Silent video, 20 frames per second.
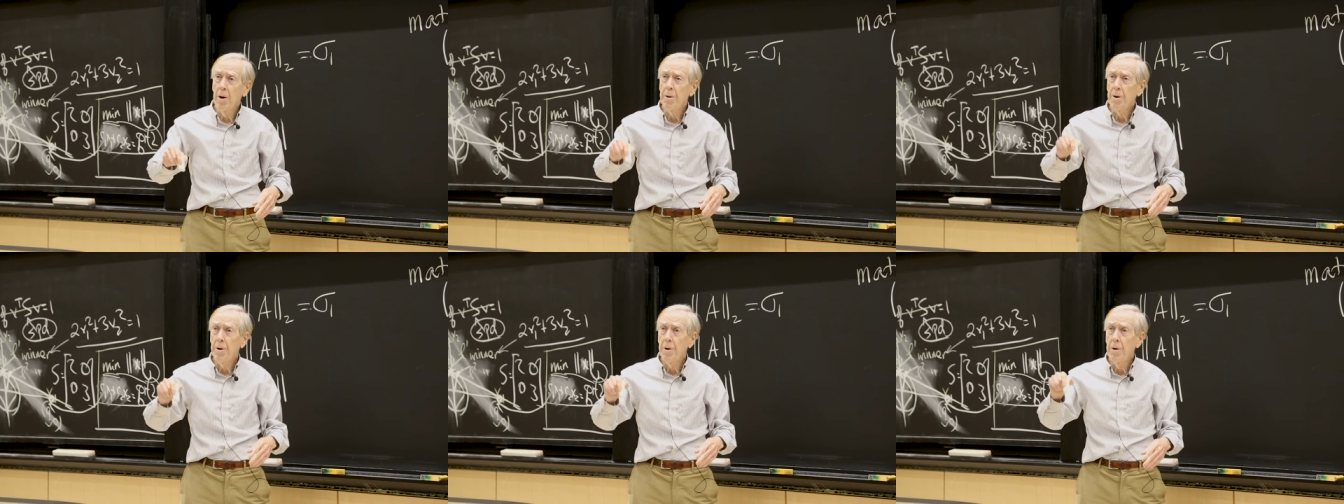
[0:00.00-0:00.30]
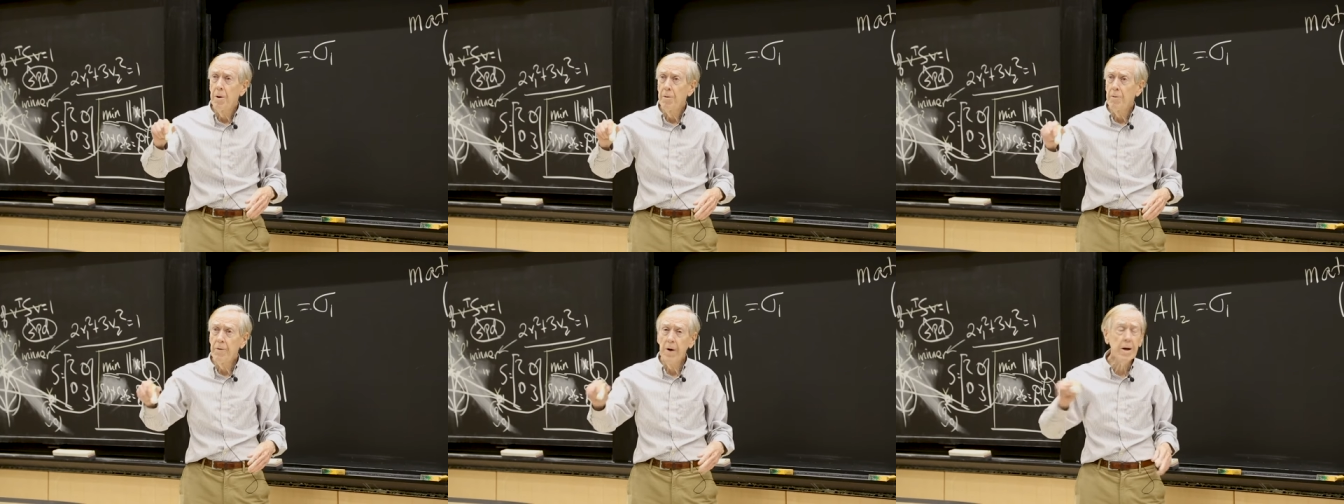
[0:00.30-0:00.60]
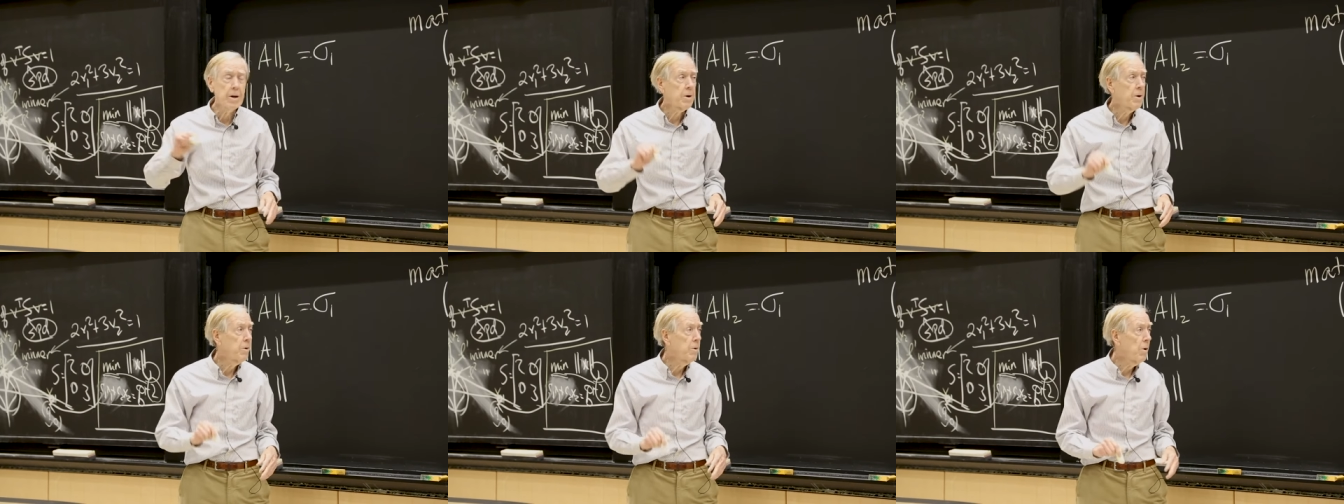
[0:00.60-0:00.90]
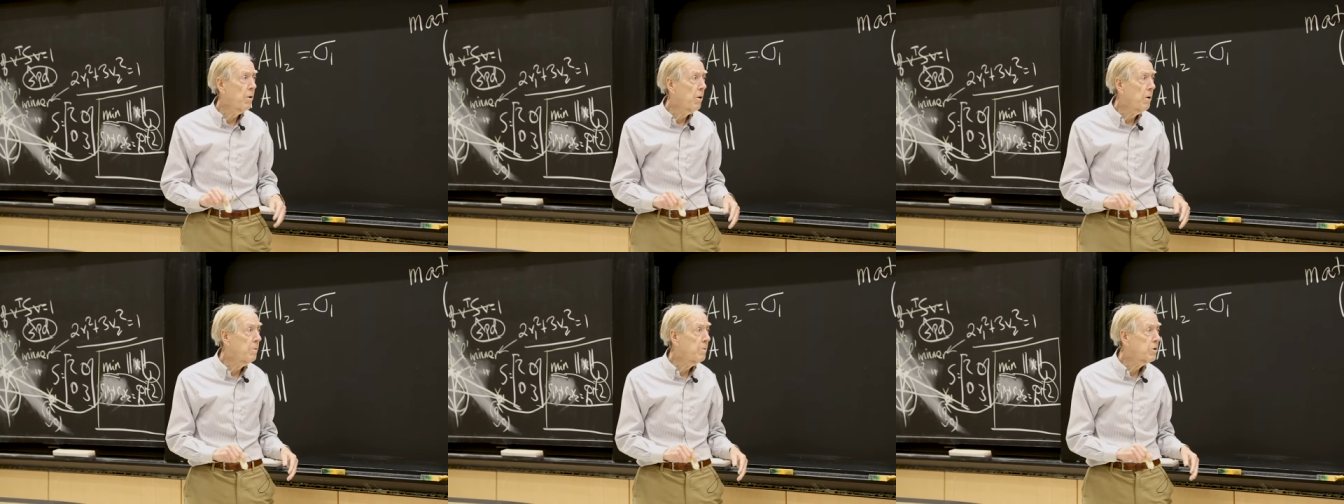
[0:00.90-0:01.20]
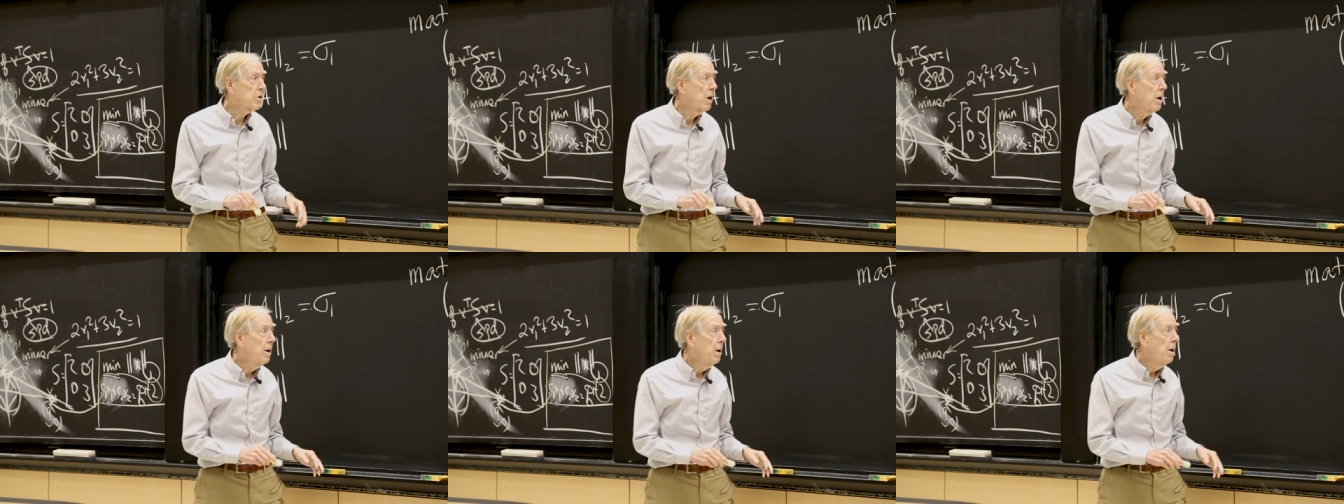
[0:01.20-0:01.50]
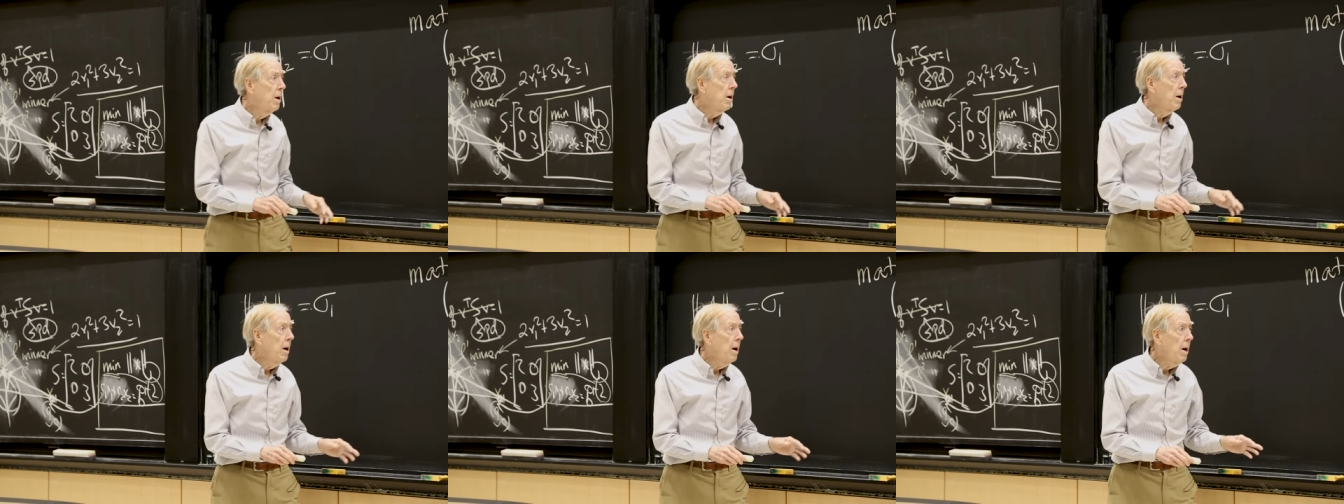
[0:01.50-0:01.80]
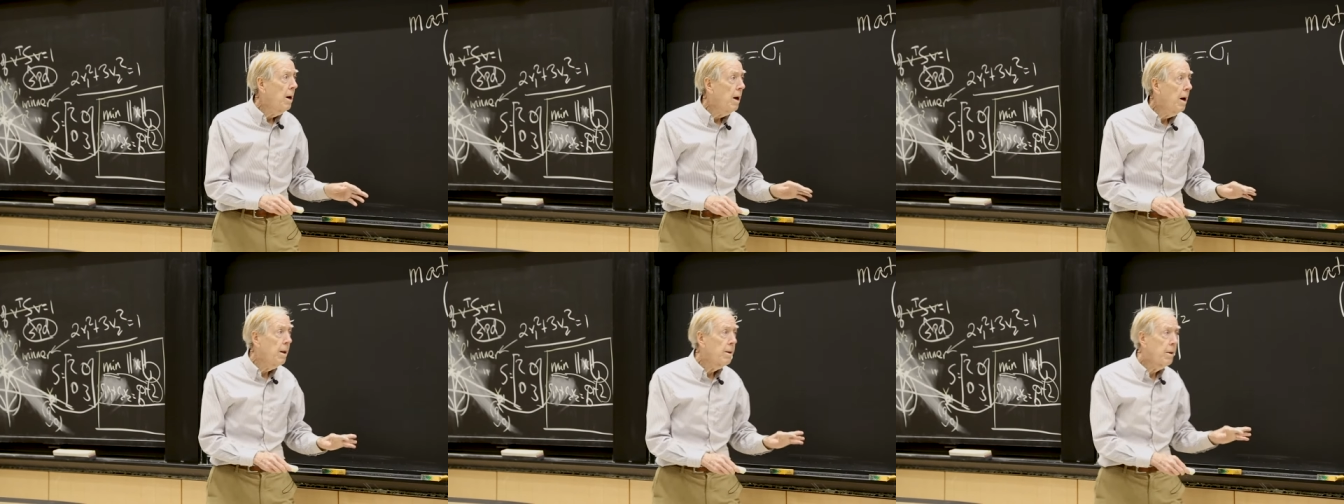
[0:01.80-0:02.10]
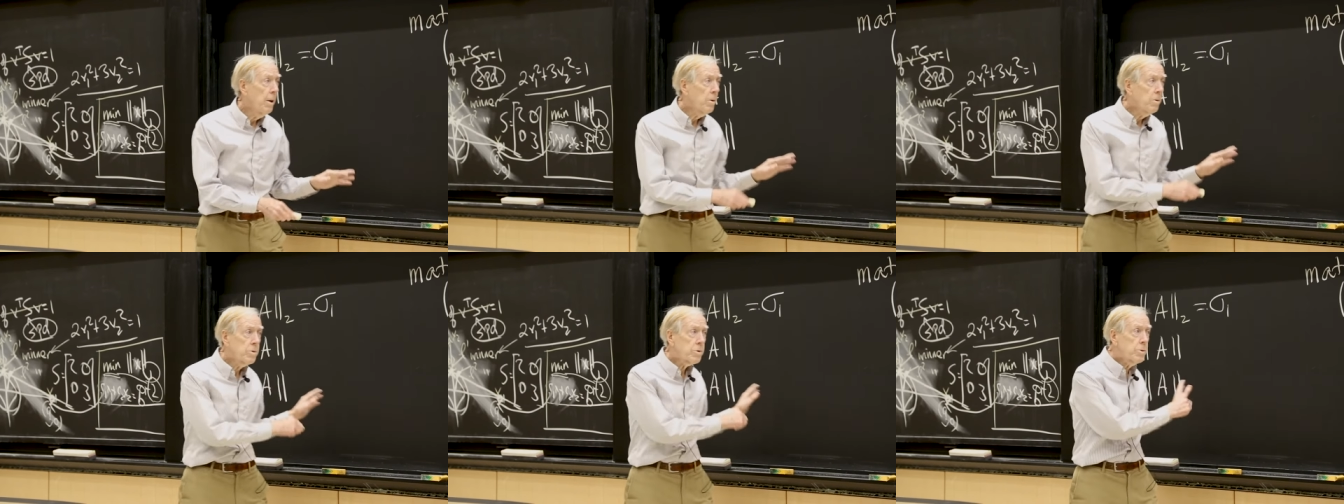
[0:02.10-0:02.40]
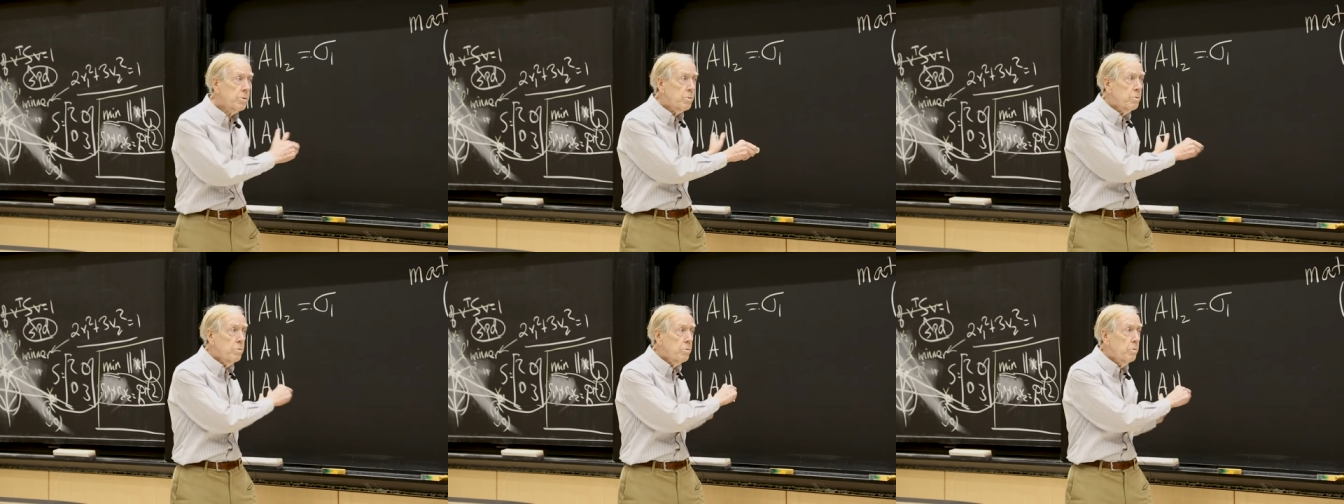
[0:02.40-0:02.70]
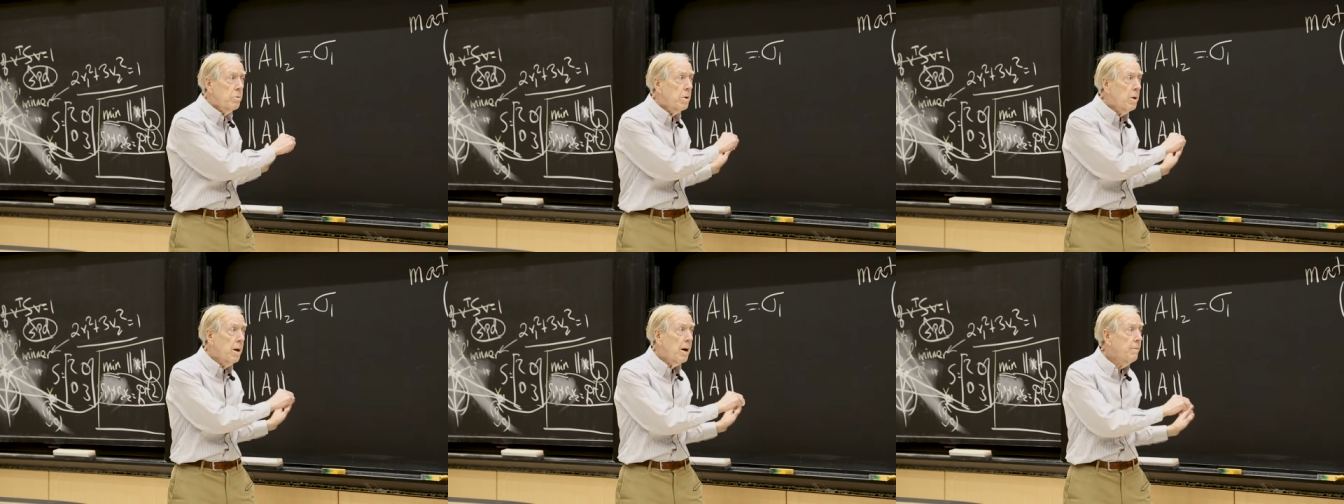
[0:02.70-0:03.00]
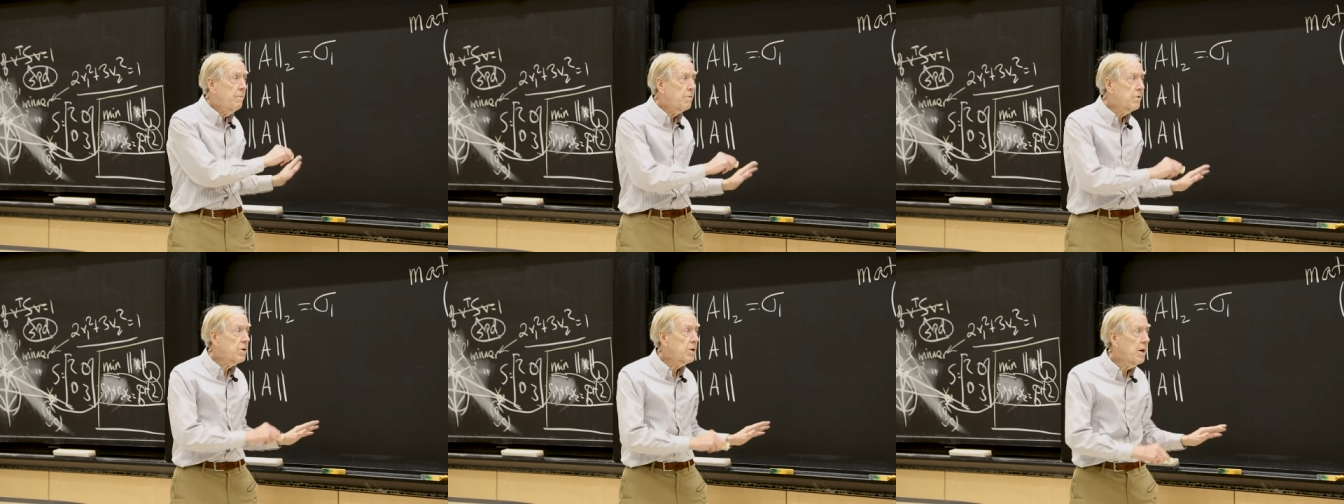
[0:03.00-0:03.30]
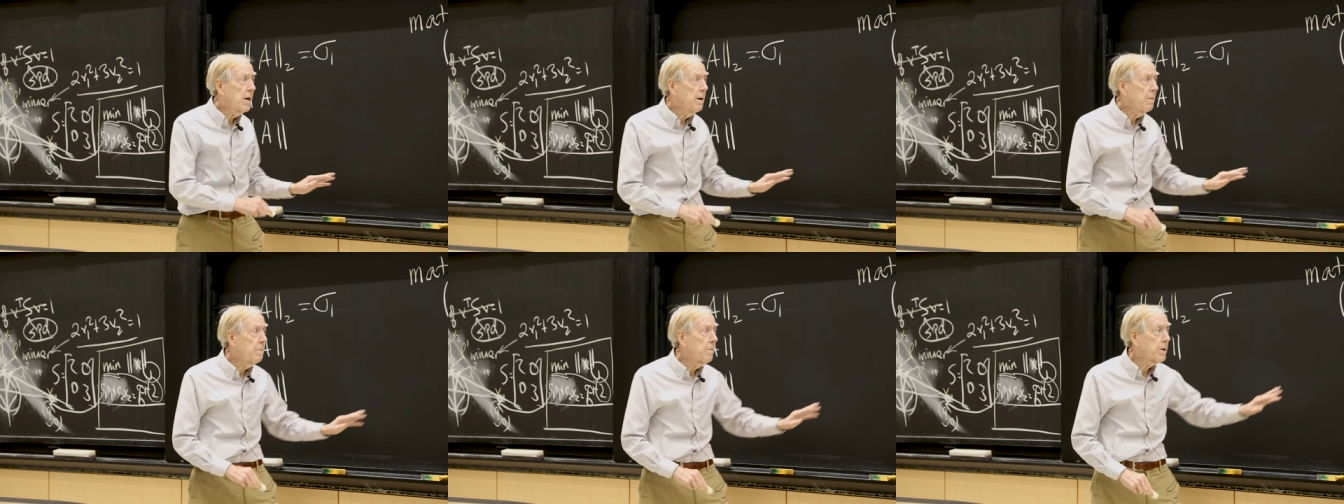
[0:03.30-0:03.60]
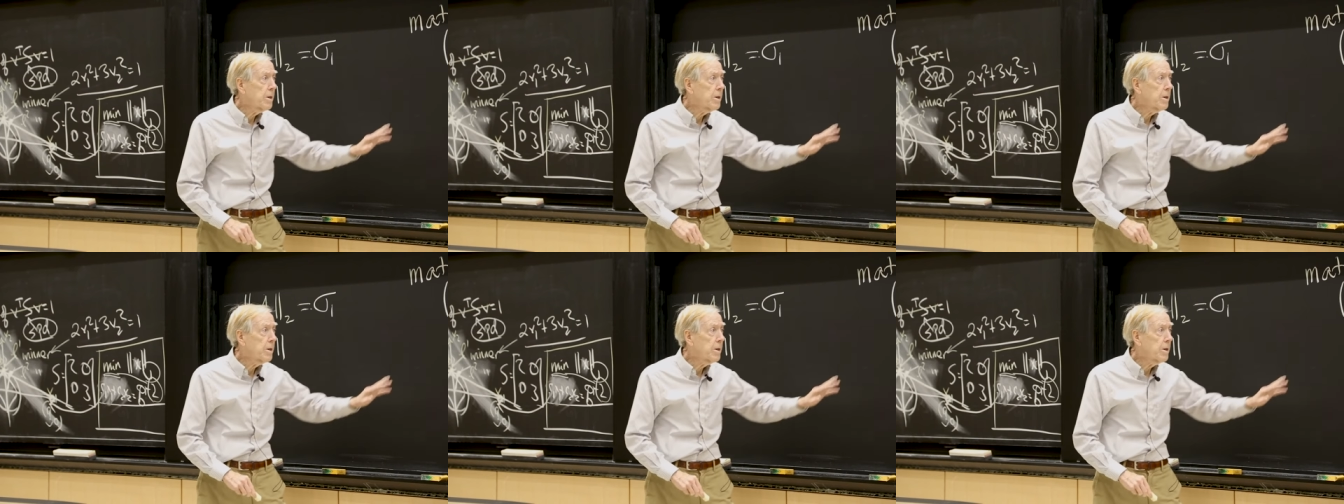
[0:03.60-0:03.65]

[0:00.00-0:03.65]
other vector norms. And those we haven't seen.